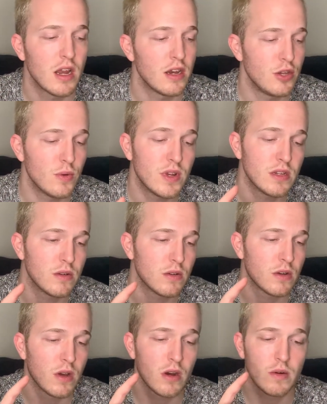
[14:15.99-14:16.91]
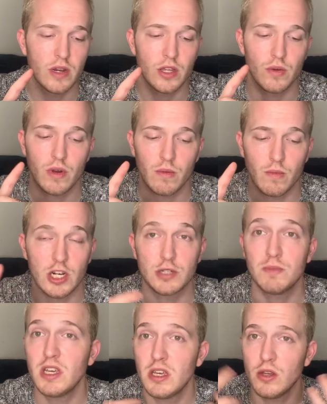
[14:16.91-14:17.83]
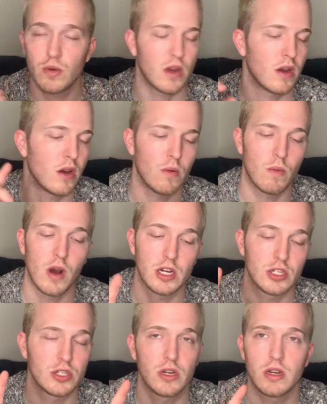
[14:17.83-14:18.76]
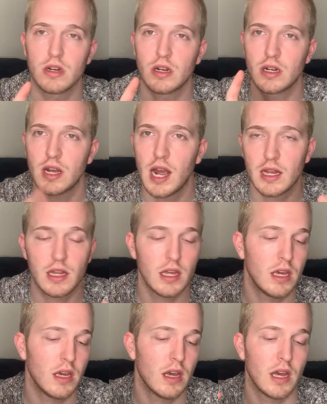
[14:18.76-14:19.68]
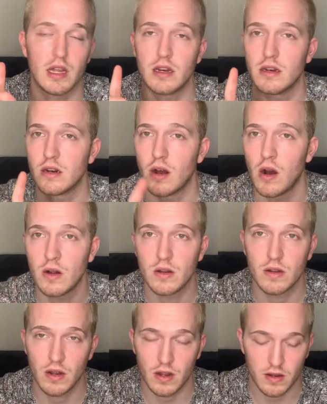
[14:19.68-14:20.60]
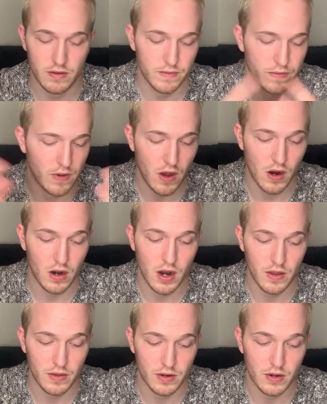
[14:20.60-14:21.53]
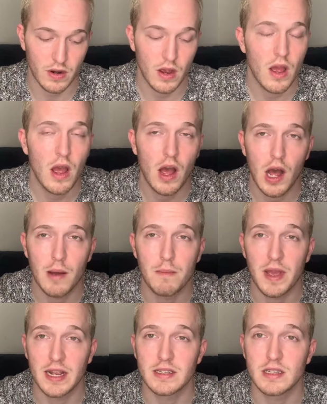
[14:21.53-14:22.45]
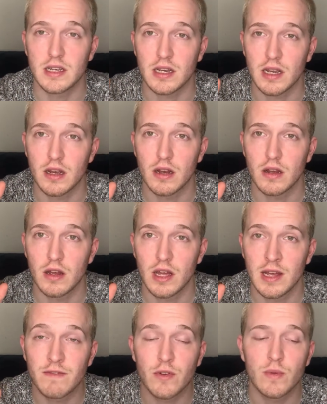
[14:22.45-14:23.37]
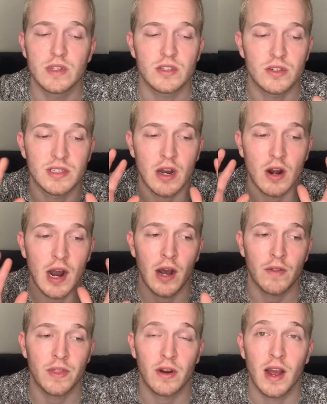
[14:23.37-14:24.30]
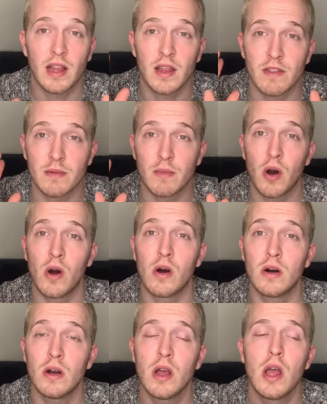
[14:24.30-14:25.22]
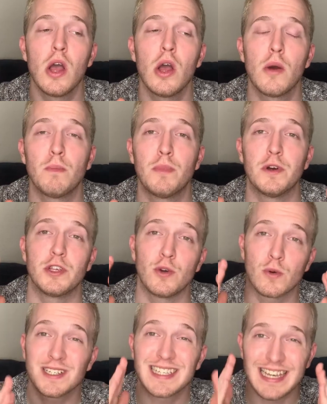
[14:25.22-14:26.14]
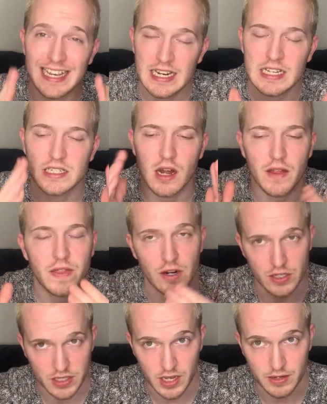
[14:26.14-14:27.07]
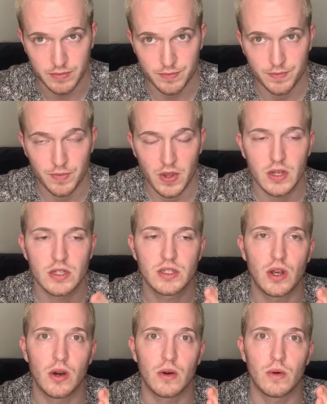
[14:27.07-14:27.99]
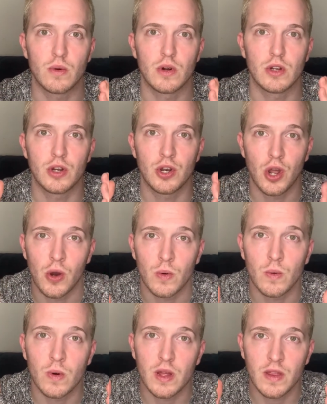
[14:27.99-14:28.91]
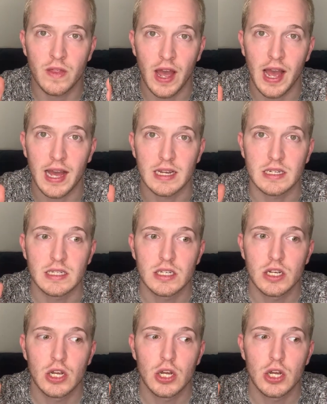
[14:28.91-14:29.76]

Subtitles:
You can go and you can watch me. You can go watch Kylie and all of our other amazing influencers that are out there. I love them all. But your skin is not their skin. So know that